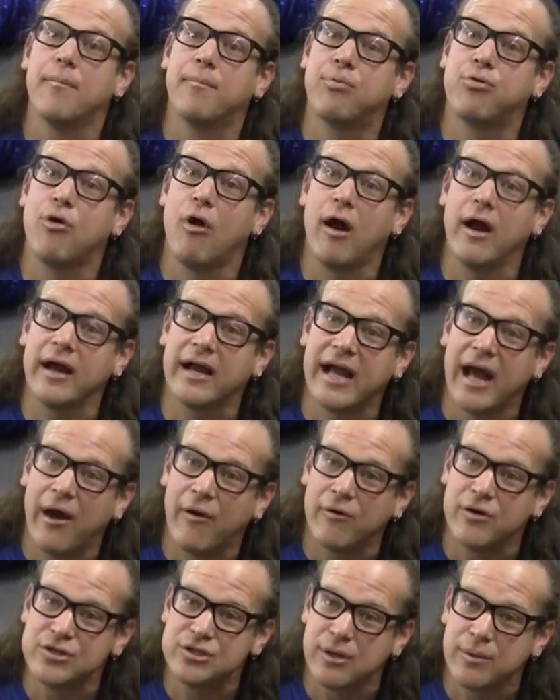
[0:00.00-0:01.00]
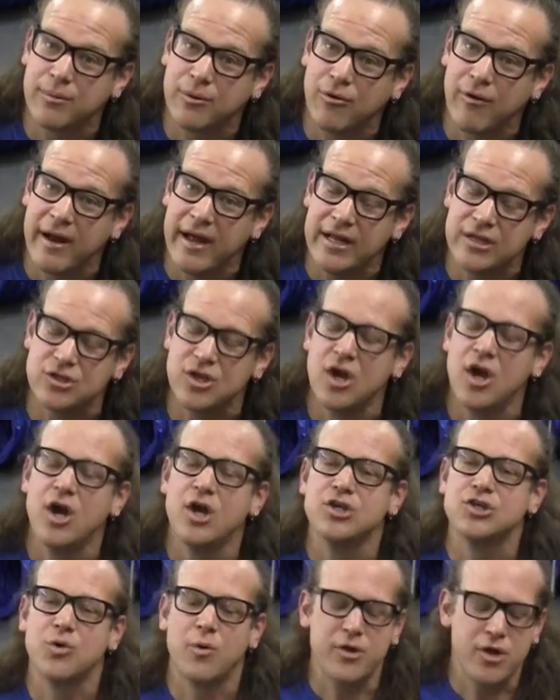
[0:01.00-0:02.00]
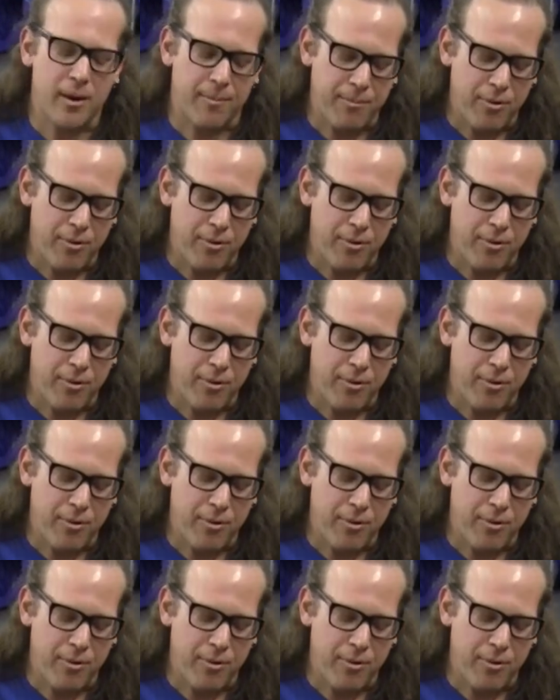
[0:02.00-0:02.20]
Prong collars are great. So when you're